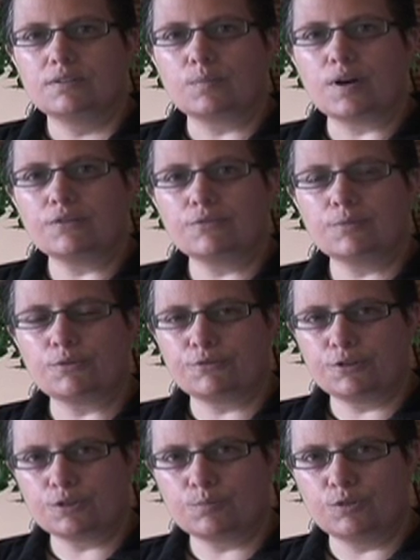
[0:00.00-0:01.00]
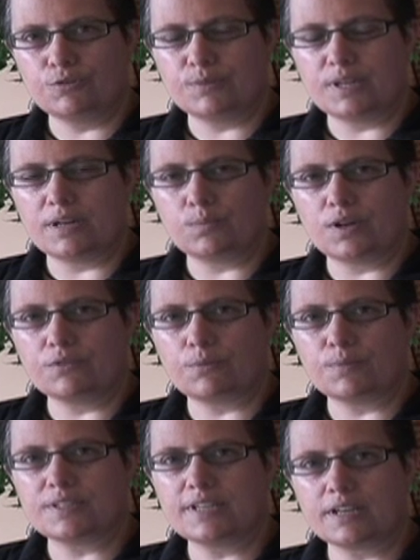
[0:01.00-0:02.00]
one from the first movement and one
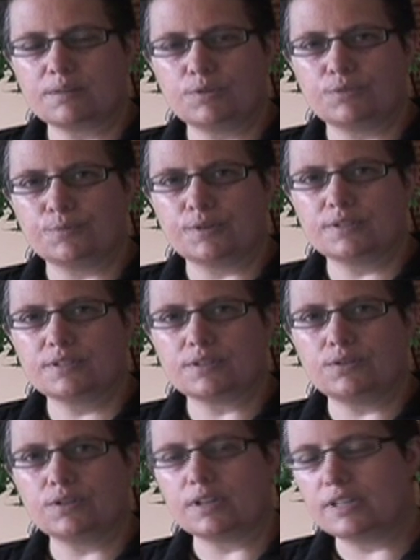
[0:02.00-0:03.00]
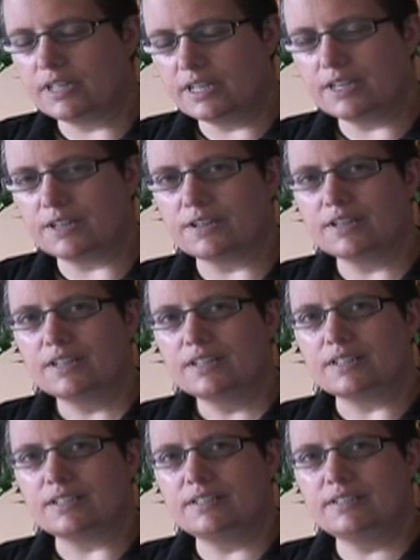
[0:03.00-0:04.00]
from the second movement, so you can hear
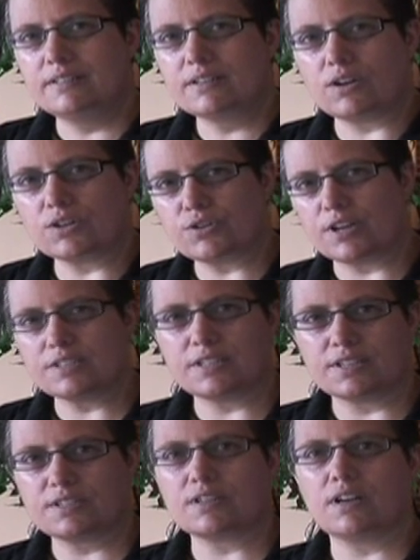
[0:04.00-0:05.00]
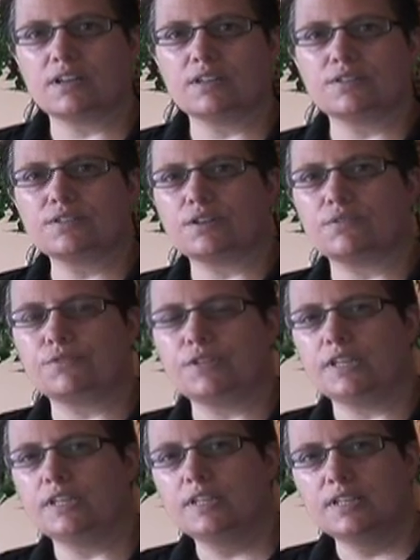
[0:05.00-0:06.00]
the contrasting styles of the